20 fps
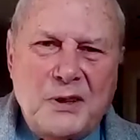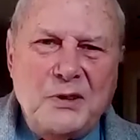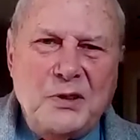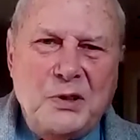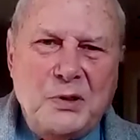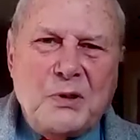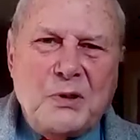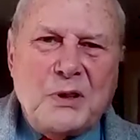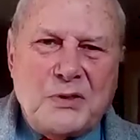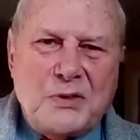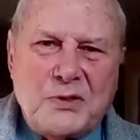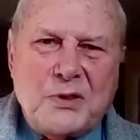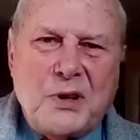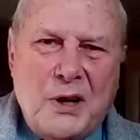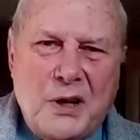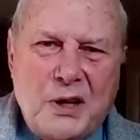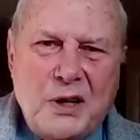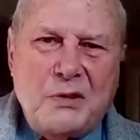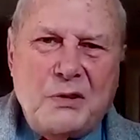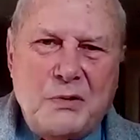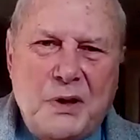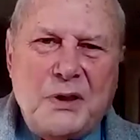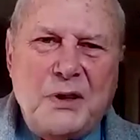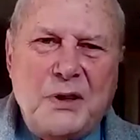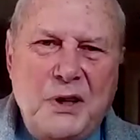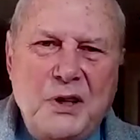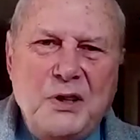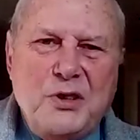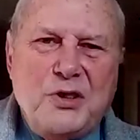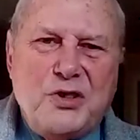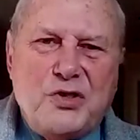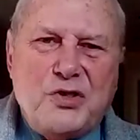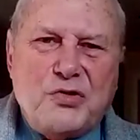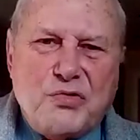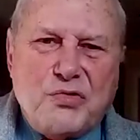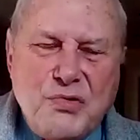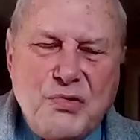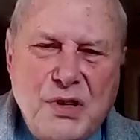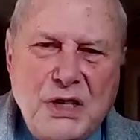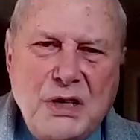You are starting with an
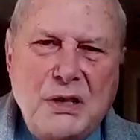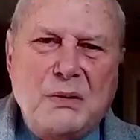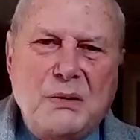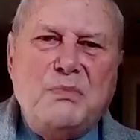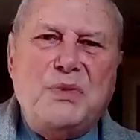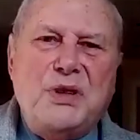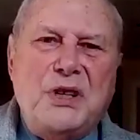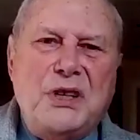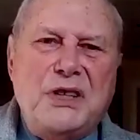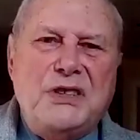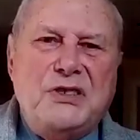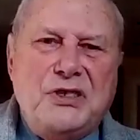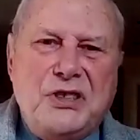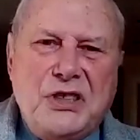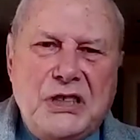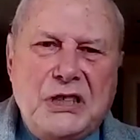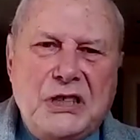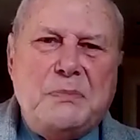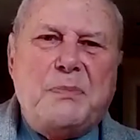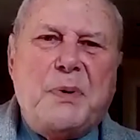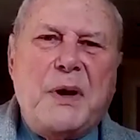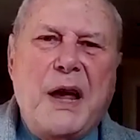extremely deep